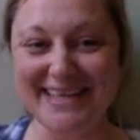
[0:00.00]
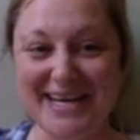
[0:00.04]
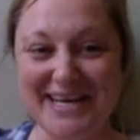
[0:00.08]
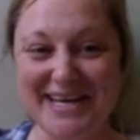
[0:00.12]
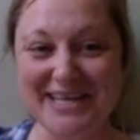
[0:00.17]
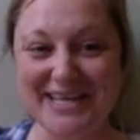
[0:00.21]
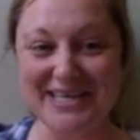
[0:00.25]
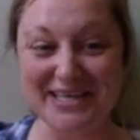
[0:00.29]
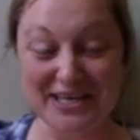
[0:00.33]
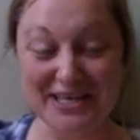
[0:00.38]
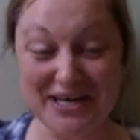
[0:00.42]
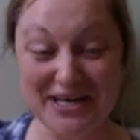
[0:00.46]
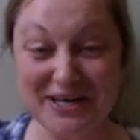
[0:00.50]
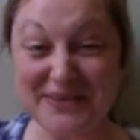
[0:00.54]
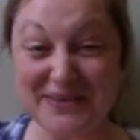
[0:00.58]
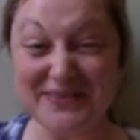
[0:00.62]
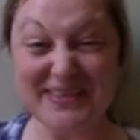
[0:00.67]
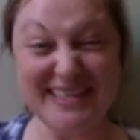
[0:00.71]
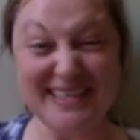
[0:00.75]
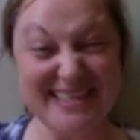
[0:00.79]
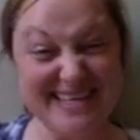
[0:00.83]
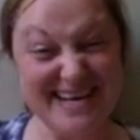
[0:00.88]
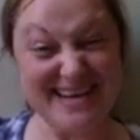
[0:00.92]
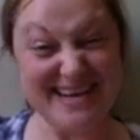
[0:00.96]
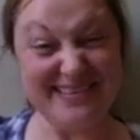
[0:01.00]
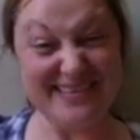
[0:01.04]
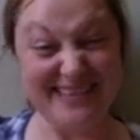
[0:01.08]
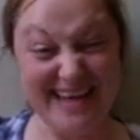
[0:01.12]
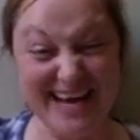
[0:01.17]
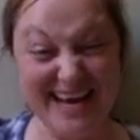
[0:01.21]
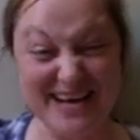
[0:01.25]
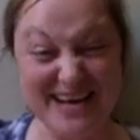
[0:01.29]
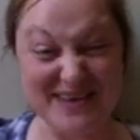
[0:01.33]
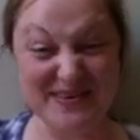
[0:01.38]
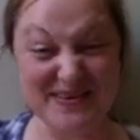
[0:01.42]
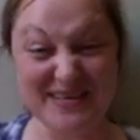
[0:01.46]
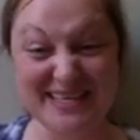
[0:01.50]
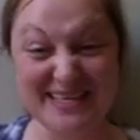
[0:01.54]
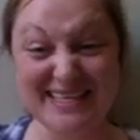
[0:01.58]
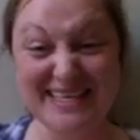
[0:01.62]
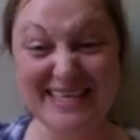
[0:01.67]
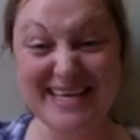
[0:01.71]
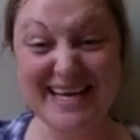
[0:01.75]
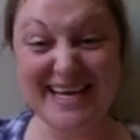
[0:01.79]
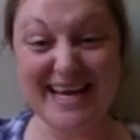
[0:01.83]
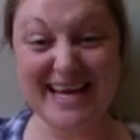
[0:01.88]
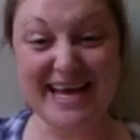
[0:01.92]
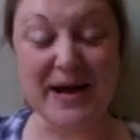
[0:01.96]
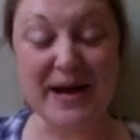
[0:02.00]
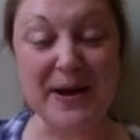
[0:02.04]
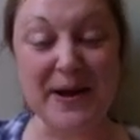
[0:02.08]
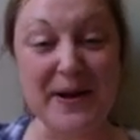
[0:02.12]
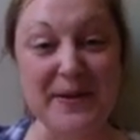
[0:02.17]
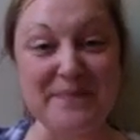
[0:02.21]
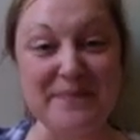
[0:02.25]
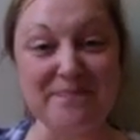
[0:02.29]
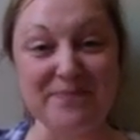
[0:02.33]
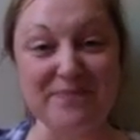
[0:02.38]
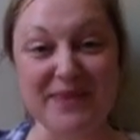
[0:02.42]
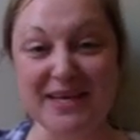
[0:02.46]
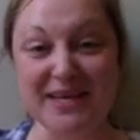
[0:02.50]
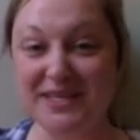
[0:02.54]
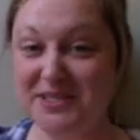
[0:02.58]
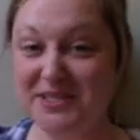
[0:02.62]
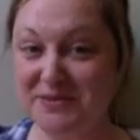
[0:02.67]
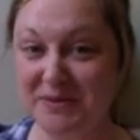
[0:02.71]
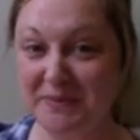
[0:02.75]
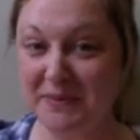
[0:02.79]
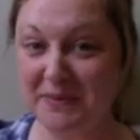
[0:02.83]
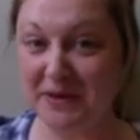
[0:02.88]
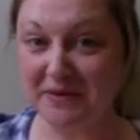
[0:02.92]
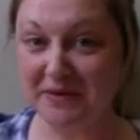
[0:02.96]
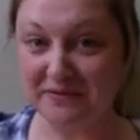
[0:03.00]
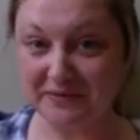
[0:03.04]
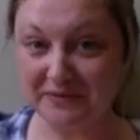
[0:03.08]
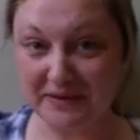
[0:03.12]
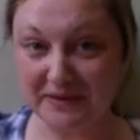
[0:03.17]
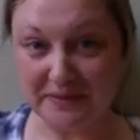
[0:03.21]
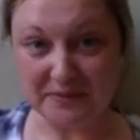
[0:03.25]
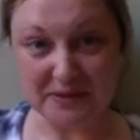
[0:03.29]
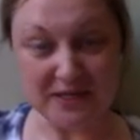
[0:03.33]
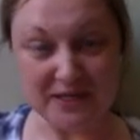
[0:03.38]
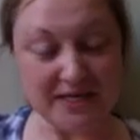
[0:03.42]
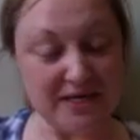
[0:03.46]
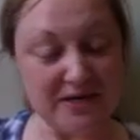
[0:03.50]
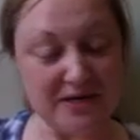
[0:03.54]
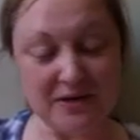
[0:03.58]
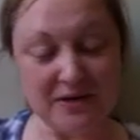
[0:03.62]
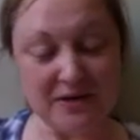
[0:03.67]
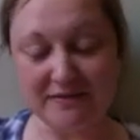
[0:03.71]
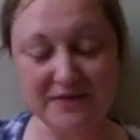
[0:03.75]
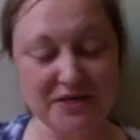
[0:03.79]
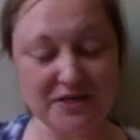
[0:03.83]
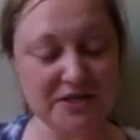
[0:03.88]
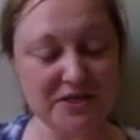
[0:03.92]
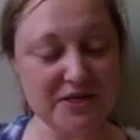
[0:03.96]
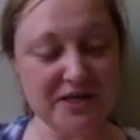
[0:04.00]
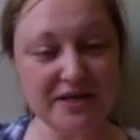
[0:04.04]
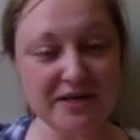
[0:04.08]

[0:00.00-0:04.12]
you're going to read it out loud. Just remember on Flipgrid, you don't have to show your